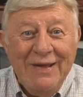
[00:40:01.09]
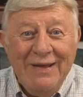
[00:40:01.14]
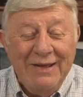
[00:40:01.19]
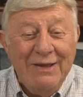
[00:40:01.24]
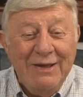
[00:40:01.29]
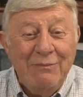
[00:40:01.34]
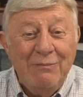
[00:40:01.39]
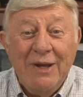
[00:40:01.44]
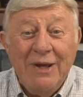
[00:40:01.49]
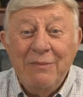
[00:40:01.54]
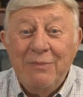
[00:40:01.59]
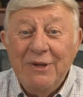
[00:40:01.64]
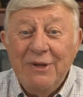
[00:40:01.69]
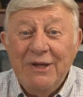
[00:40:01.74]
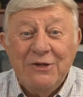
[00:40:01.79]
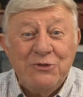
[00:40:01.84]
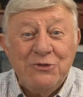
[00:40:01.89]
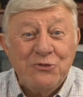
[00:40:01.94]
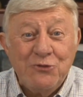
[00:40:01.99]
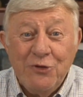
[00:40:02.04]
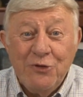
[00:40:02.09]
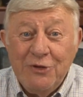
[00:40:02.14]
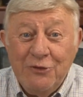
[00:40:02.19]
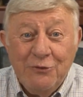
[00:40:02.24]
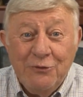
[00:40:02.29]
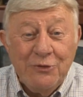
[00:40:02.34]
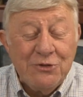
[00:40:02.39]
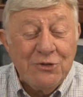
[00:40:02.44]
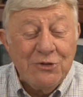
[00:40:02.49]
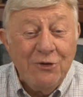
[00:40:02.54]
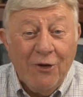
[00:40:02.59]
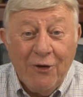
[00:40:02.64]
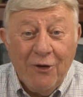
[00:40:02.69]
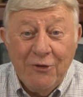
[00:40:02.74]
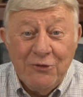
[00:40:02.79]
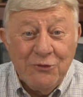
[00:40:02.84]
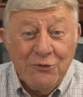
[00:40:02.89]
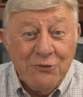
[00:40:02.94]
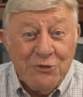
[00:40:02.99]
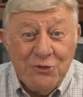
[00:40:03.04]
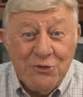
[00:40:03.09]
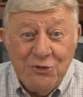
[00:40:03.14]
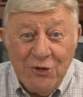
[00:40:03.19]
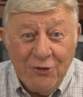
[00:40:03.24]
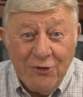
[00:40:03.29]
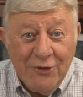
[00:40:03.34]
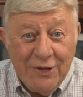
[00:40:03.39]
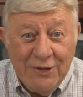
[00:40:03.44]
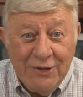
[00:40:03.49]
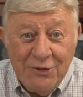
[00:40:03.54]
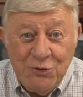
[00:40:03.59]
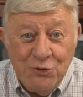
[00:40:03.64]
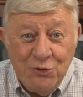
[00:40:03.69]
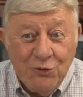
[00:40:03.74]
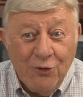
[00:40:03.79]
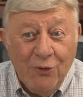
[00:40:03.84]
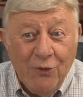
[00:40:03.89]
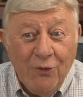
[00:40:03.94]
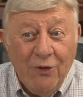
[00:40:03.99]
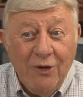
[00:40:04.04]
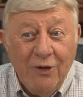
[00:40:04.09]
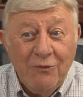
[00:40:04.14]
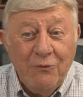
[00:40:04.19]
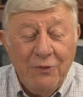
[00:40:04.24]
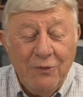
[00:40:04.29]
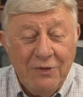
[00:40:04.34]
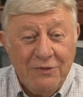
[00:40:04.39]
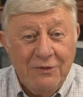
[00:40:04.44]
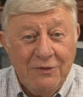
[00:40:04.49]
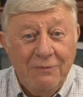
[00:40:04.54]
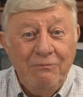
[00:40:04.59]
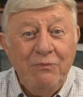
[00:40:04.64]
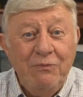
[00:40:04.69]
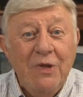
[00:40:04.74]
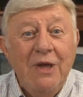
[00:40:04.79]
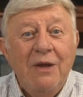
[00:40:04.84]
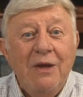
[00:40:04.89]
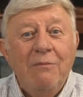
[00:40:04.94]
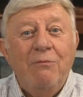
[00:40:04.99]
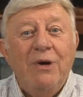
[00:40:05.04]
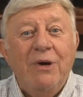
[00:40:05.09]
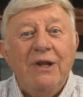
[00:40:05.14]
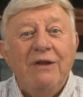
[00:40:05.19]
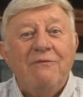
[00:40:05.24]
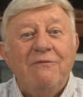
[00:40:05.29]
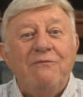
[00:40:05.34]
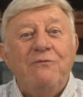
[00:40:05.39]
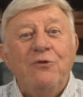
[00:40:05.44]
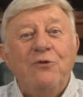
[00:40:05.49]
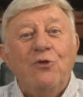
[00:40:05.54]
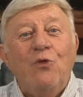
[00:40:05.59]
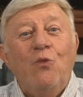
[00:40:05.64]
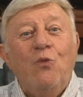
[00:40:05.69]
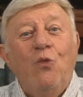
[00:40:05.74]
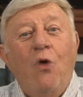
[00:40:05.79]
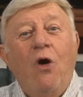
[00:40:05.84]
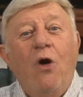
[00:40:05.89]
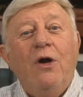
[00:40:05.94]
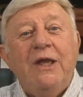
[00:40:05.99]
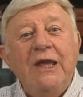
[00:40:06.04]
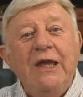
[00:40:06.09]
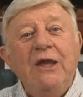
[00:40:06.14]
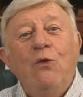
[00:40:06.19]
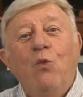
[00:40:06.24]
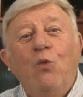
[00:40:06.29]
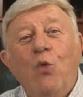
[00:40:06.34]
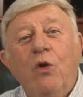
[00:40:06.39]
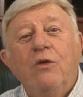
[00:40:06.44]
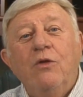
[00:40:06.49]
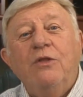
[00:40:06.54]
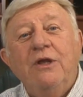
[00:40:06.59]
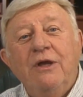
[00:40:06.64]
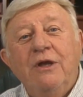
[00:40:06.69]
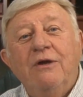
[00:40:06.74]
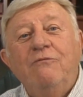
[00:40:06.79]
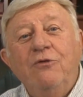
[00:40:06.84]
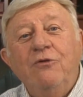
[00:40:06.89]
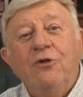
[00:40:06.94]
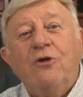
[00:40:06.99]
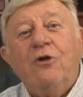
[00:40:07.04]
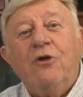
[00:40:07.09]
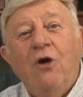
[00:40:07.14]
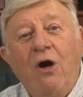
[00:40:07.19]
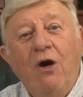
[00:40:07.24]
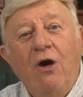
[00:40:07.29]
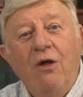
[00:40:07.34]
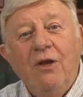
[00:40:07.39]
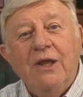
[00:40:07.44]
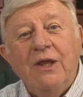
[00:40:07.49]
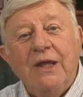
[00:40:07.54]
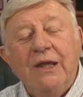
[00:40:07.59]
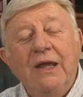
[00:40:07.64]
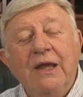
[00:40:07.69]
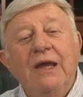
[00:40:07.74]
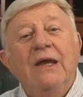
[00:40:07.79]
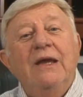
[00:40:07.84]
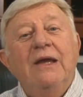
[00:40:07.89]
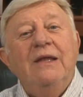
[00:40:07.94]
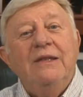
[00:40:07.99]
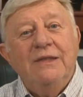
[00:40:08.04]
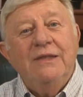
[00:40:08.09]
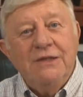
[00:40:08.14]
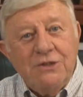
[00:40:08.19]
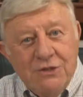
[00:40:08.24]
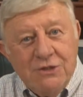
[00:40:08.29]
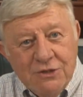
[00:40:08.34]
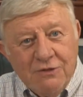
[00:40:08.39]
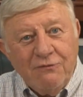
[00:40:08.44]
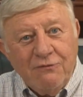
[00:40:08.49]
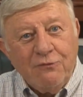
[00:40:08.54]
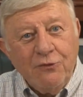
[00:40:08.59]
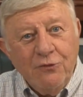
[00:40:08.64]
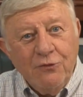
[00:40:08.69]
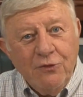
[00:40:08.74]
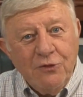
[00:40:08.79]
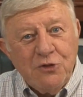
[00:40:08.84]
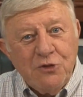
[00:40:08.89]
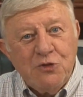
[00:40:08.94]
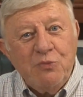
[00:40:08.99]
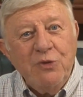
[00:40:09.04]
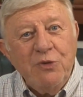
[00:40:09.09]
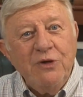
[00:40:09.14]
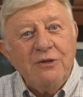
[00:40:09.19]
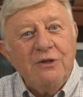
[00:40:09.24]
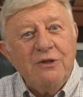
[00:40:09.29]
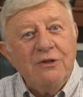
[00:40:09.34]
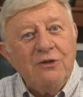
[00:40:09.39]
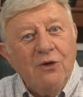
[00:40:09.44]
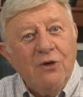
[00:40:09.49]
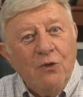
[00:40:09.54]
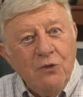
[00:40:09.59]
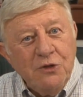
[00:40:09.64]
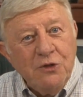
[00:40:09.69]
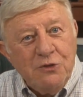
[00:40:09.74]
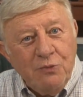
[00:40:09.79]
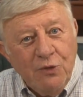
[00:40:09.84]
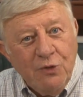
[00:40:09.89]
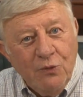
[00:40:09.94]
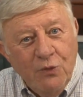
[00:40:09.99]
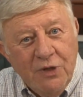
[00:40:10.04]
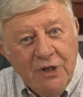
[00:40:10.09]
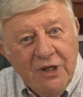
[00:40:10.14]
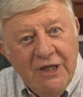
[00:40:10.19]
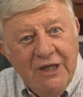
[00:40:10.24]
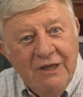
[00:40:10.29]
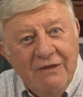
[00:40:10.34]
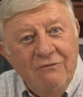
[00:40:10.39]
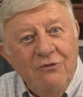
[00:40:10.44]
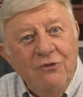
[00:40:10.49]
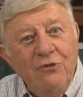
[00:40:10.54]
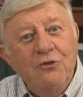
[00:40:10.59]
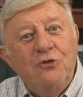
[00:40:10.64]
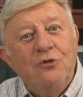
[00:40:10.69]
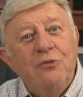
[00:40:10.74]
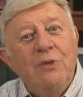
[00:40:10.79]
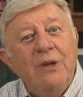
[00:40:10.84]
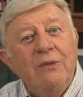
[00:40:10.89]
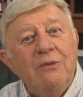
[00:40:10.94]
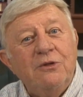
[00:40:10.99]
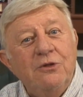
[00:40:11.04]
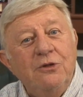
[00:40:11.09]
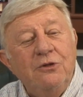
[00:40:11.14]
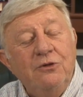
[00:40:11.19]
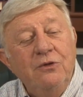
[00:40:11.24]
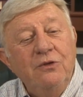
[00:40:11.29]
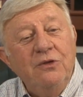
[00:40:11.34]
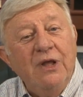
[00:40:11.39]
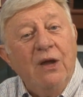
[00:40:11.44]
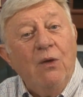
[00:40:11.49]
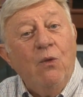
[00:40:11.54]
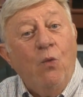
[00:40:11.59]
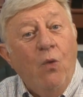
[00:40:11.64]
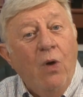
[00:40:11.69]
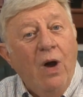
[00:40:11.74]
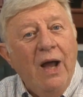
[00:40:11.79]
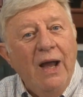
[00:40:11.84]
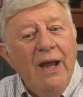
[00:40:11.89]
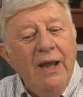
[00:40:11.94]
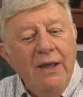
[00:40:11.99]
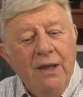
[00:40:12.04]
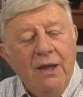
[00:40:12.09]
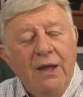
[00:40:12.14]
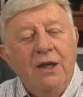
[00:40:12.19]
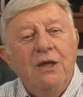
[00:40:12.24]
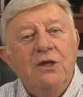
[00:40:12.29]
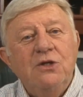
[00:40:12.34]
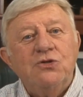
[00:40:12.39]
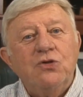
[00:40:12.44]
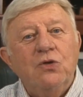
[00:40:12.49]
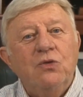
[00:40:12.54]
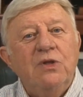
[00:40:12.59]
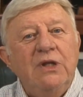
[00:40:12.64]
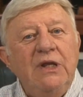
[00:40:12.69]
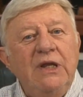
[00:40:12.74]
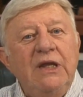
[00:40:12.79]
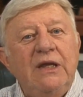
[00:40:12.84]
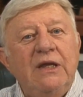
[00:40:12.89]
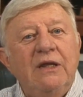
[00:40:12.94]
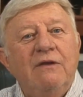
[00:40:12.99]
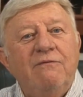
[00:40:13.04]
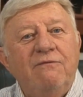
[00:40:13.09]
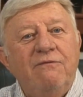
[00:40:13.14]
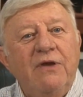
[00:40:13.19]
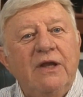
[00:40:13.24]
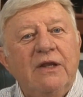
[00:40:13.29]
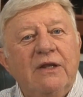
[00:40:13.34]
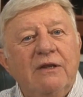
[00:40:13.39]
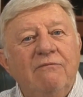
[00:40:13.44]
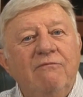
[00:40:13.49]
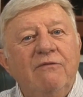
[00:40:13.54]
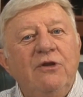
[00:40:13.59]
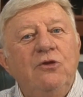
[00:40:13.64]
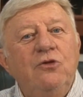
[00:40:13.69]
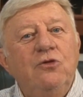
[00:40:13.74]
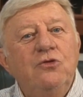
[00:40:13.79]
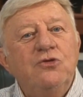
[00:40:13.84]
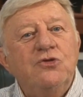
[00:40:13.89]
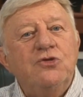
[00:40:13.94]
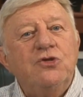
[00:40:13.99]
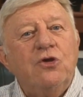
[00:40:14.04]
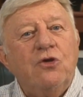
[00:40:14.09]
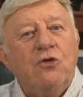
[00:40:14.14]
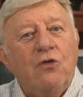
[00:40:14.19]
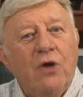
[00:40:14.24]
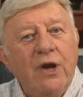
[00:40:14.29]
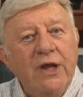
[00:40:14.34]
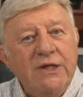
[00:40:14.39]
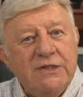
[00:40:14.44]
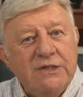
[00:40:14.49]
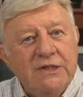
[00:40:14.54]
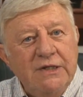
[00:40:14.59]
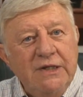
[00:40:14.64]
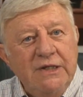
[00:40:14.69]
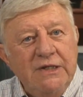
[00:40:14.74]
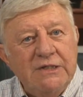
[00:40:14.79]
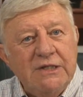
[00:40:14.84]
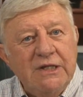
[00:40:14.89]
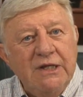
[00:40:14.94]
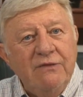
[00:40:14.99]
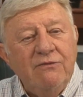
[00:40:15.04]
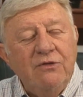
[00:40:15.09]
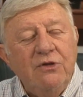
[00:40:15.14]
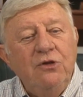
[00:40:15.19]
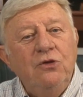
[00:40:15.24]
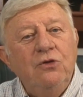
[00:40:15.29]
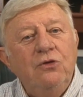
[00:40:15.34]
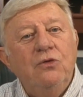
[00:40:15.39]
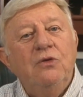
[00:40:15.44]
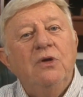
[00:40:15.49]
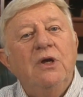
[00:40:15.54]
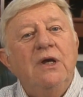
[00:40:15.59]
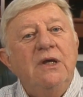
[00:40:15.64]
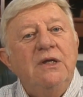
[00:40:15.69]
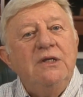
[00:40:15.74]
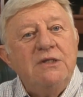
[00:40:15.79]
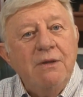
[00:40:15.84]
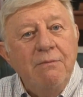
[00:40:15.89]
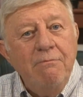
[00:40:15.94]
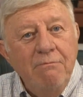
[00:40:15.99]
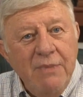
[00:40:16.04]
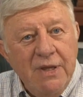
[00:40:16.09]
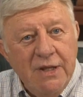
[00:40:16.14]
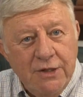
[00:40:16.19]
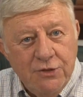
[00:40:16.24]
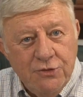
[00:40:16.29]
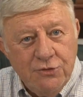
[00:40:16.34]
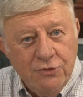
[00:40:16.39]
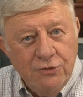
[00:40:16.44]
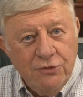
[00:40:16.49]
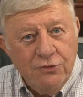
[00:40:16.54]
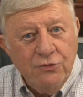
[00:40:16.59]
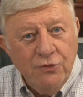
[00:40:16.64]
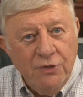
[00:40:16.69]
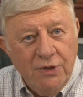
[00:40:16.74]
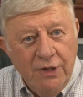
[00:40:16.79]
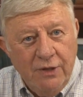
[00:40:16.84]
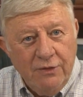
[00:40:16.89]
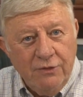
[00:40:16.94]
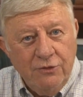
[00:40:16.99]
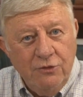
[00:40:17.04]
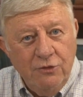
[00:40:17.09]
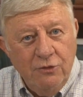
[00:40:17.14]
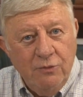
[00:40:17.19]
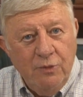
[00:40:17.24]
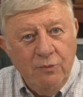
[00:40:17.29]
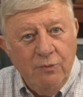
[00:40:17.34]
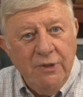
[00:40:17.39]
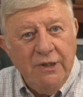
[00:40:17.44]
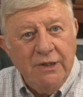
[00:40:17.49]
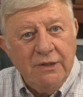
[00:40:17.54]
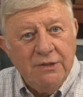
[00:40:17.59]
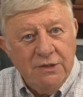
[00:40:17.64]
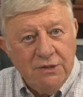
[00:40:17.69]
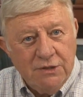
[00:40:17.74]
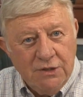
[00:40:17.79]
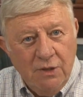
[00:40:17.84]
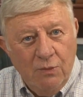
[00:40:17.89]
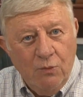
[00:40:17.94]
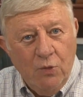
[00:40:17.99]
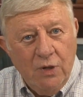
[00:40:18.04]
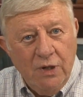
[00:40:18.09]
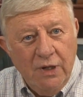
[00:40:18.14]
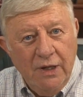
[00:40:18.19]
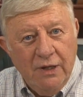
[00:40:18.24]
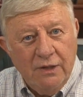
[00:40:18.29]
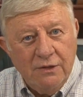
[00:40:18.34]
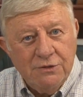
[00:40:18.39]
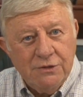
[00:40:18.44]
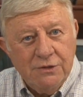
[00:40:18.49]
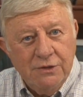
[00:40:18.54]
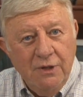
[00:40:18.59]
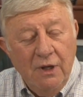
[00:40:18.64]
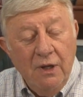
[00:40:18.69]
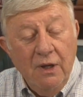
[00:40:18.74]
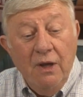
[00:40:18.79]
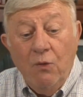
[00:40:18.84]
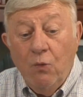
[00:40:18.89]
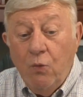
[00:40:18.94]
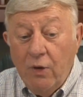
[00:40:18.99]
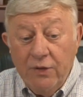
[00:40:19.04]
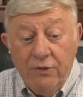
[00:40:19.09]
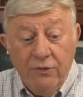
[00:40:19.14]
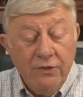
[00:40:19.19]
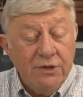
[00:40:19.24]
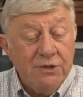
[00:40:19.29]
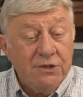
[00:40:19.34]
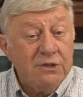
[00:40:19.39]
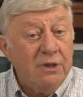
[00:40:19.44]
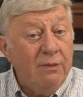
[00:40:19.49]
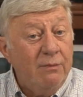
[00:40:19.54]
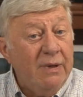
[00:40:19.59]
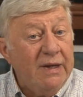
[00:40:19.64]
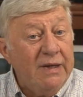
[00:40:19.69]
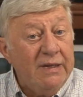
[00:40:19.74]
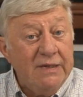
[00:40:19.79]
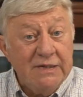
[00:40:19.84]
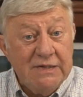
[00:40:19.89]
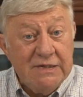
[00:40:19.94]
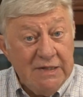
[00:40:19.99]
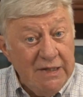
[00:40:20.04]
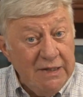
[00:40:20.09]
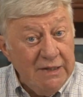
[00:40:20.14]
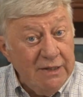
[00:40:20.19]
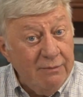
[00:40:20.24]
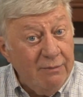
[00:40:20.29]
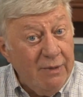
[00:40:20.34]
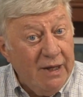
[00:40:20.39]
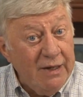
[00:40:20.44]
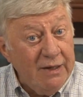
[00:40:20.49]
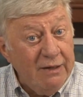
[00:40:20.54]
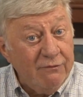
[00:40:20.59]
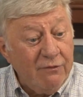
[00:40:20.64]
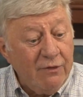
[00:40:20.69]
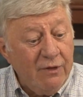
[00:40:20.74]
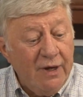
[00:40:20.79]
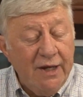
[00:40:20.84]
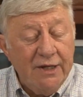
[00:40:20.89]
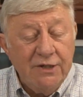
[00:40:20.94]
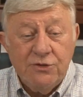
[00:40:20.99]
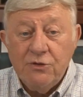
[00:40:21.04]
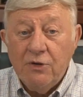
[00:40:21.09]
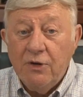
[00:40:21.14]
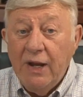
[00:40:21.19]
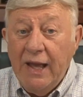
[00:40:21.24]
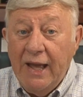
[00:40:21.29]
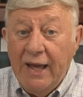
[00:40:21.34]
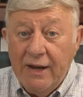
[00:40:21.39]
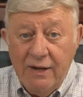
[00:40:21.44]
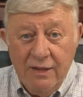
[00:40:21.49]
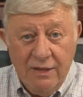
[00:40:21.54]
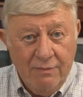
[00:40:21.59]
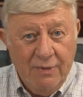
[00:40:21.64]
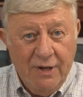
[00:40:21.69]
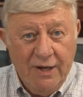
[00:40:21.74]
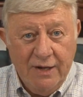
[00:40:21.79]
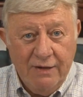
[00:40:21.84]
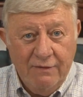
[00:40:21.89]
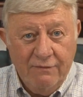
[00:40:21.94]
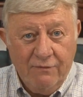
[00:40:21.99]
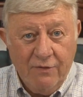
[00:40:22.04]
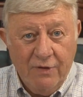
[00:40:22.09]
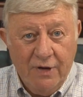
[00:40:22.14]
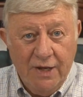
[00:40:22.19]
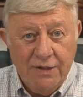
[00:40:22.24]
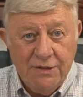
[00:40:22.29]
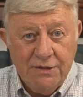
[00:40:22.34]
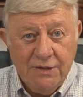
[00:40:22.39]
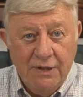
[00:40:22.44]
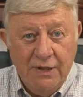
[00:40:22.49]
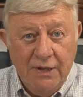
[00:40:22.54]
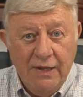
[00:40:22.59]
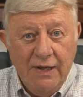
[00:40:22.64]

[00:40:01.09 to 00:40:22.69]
It may be a strenuous and arduous journey that you go on with them. But if you're walking worthy of your calling, this is a fruit of the Spirit that the Holy Spirit will give you to be able to do that. Why? So that He can effectively use the grace that He's given you to minister to another human being, to someone else, whether it's somebody that's in the body of Christ or out of the body of Christ.